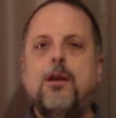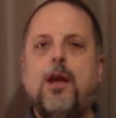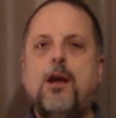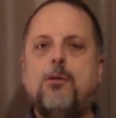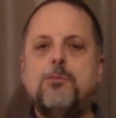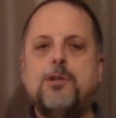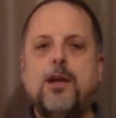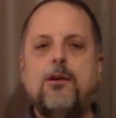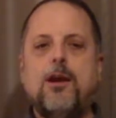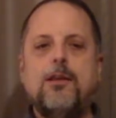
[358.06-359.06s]

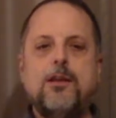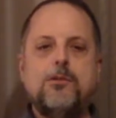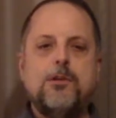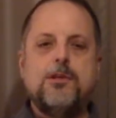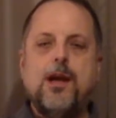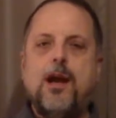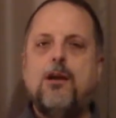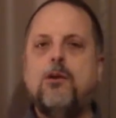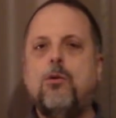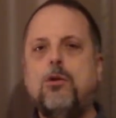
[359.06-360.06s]
Helmstetter, I think, is
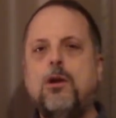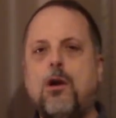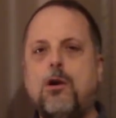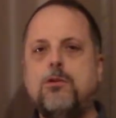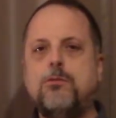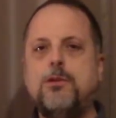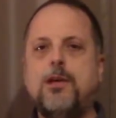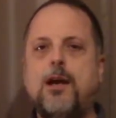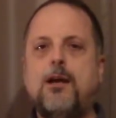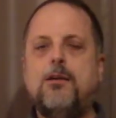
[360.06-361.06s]
retired. Gordon Hart's
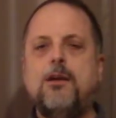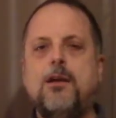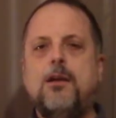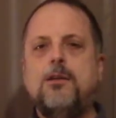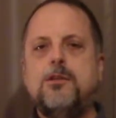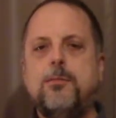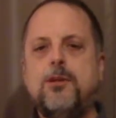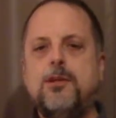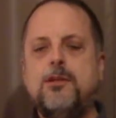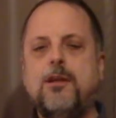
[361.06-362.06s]
retired. Some of
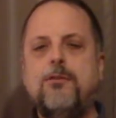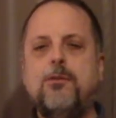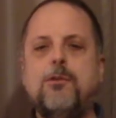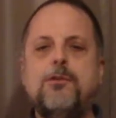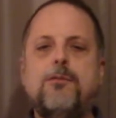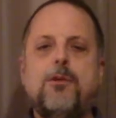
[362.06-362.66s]
these living ones have